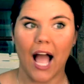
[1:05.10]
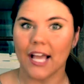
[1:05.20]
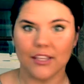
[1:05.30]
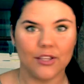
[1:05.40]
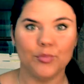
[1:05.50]

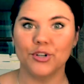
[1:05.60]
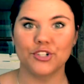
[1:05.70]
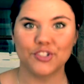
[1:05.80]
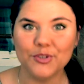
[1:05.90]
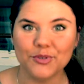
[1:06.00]
you
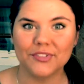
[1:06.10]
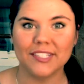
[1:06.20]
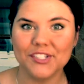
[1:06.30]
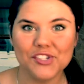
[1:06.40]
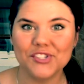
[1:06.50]
push
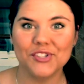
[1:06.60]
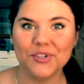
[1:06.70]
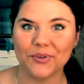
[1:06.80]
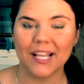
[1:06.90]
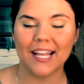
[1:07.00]
snooze. You just
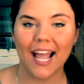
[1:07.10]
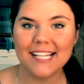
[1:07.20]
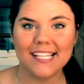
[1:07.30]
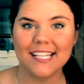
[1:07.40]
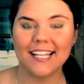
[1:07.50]
do. And
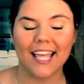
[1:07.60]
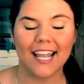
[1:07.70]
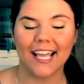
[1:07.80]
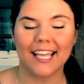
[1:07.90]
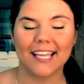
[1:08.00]
I did,
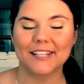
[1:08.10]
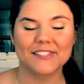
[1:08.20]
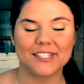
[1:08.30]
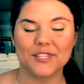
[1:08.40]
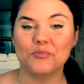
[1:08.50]
and I
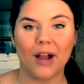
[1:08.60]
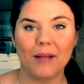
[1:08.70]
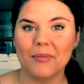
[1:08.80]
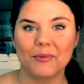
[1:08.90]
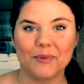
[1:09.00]
still
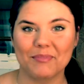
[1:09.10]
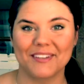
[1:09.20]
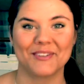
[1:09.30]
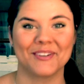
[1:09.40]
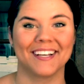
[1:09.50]
probably would
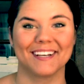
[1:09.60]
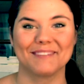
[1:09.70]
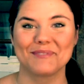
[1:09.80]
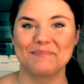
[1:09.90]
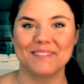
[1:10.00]

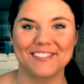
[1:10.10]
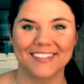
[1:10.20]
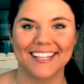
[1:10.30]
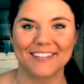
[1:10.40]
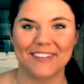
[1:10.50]
be
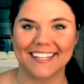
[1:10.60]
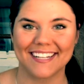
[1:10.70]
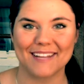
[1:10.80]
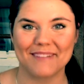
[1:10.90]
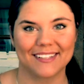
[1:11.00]
doing it if I
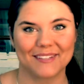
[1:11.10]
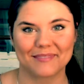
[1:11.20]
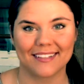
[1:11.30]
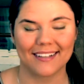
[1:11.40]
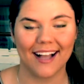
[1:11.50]
didn't have my
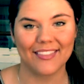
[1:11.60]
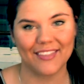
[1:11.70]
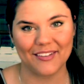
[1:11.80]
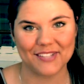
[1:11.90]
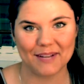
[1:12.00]
alarm clock on
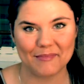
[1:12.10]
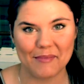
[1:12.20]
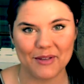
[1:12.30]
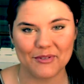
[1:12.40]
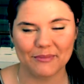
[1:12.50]
the other side of
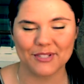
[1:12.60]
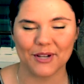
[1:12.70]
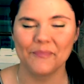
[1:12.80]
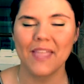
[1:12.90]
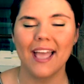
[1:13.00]
my bedroom.
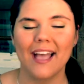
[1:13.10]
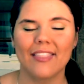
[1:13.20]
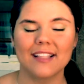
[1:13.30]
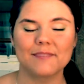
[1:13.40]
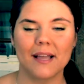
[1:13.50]
So
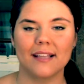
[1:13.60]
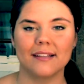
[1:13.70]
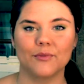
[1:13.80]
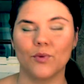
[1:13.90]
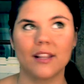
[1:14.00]
that's
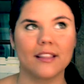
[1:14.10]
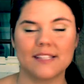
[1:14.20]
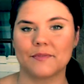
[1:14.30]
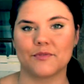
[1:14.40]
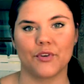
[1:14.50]
one of the
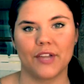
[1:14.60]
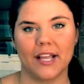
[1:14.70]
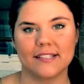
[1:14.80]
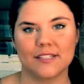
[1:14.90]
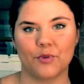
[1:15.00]
tips for you
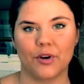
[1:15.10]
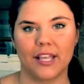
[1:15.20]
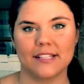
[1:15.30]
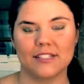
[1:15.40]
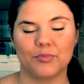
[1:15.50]
guys this
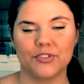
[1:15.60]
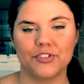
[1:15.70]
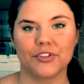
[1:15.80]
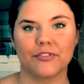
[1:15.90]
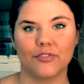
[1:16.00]
morning is to
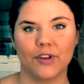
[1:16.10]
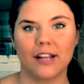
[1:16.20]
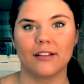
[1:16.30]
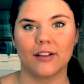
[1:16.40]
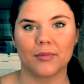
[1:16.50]
put your
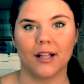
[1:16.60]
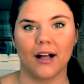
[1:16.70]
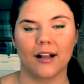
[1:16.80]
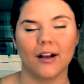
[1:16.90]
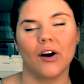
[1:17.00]
freaking alarm
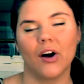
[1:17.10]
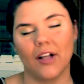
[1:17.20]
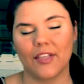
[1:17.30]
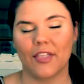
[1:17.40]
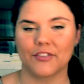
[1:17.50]
clock
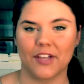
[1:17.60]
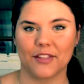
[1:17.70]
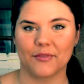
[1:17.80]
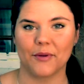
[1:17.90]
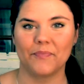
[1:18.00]
on the other
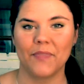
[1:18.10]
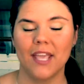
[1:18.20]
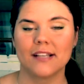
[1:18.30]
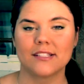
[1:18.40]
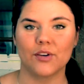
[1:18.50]
side of the room.
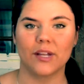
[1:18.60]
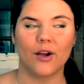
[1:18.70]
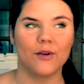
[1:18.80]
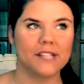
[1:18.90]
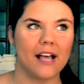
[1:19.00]
So
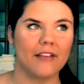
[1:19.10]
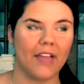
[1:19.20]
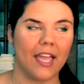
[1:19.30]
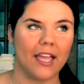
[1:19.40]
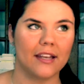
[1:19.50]
it goes
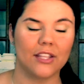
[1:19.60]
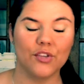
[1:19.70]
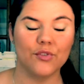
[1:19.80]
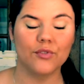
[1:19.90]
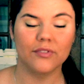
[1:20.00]
off and
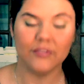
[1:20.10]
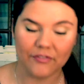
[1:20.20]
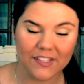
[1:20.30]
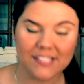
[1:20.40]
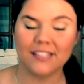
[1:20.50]
you
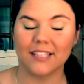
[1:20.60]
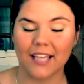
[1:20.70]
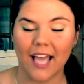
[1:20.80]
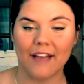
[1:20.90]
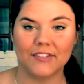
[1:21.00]

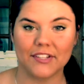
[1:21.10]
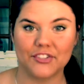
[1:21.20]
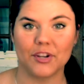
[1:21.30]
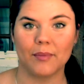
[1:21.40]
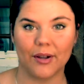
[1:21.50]
physically have to
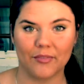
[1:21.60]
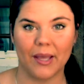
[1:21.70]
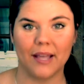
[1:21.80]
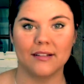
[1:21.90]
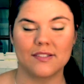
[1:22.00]
jump out of
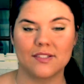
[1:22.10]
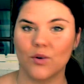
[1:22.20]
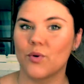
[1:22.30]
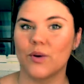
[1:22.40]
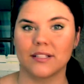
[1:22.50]
bed
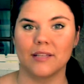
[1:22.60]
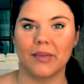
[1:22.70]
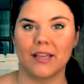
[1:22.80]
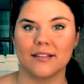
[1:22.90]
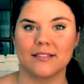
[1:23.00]
so quickly
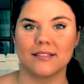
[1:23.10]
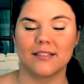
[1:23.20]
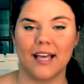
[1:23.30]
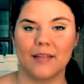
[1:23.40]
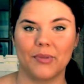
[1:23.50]

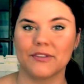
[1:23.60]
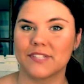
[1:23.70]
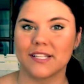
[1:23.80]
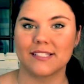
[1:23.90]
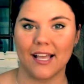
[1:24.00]
because that
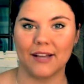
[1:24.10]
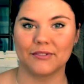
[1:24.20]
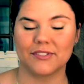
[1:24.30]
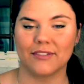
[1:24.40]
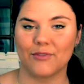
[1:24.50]
piercing
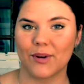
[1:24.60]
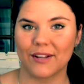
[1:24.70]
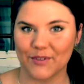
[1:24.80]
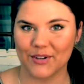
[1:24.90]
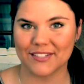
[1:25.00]
sound of
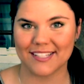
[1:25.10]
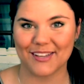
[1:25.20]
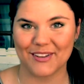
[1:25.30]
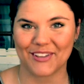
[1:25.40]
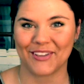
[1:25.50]
whatever it is that
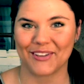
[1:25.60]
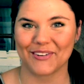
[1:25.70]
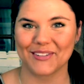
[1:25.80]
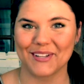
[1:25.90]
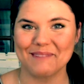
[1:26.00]

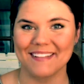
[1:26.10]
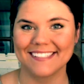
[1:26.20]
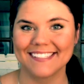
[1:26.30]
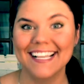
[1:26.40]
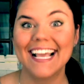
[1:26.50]
your alarm
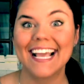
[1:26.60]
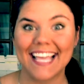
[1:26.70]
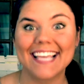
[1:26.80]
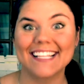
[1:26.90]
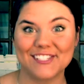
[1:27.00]
is
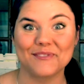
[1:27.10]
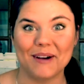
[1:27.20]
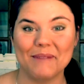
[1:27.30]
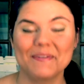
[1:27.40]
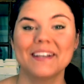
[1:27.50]
gets you
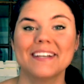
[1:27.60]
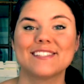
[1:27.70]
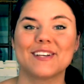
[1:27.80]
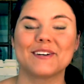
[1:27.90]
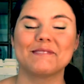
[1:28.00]
up.
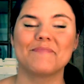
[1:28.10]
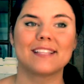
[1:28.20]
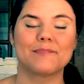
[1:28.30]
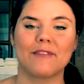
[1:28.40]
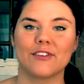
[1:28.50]
So
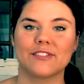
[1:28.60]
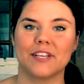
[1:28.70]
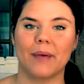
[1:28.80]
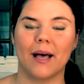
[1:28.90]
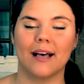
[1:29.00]
that's my first
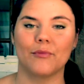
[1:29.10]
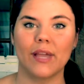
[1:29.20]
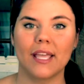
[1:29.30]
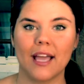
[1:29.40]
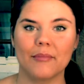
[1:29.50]
tip.
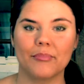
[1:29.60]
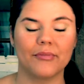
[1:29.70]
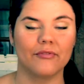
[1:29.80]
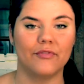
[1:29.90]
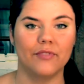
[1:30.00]
Waking up,
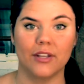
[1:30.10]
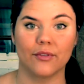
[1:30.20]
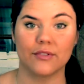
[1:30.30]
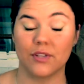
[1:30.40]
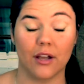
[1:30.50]
you
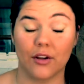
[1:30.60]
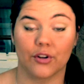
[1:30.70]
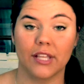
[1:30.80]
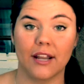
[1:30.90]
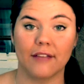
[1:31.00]
know,
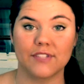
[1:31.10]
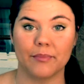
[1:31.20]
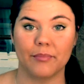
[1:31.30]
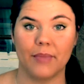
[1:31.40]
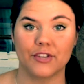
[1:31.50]
early enough
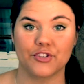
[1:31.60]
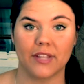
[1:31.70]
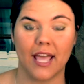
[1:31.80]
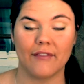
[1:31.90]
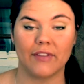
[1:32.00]
to make sure
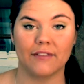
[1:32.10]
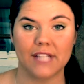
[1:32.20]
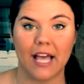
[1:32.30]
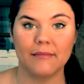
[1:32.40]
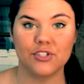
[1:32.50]
that I have enough
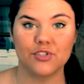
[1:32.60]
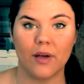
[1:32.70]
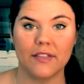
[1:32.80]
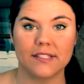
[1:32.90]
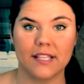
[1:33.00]
time to do
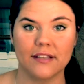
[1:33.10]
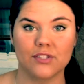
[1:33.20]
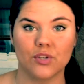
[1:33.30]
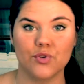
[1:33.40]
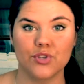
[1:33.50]
all these
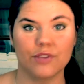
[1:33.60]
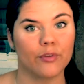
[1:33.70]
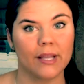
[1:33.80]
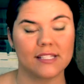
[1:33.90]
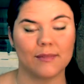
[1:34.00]
things. So usually
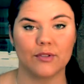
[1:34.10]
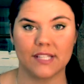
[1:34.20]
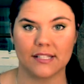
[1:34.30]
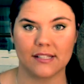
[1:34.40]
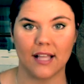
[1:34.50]
for me, it's about
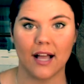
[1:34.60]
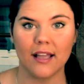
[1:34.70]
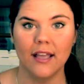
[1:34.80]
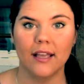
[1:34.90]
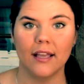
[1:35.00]
6
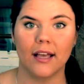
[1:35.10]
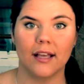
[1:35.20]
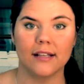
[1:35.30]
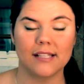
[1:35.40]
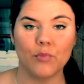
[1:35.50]
o'clock.
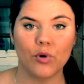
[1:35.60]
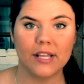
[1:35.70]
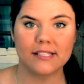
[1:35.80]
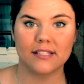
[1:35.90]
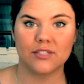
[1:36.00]
Some
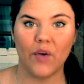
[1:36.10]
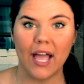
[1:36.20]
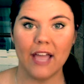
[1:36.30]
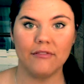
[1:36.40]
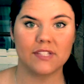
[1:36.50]
mornings it's
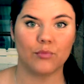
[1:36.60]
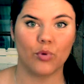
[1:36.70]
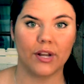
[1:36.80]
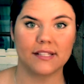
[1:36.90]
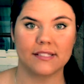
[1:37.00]
5, some
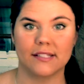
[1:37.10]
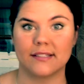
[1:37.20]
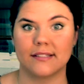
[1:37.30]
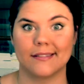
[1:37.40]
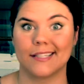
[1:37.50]
mornings
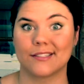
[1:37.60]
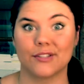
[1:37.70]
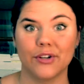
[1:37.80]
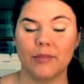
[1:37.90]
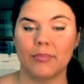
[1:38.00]
it's
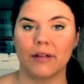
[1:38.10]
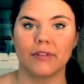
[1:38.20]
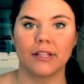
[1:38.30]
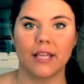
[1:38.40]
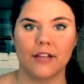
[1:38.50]
6:30, but
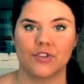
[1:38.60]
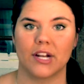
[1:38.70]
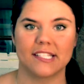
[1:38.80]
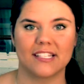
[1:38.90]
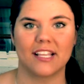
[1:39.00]
really I
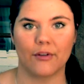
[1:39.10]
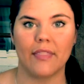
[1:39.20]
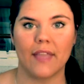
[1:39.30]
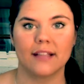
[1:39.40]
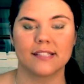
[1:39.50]
try to stick
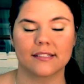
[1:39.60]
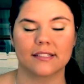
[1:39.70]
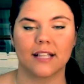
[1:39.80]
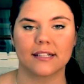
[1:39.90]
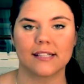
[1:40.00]
around that
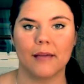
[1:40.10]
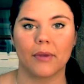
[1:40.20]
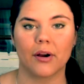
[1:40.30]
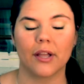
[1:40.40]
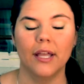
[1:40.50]
6 o'clock
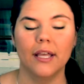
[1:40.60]
time mark.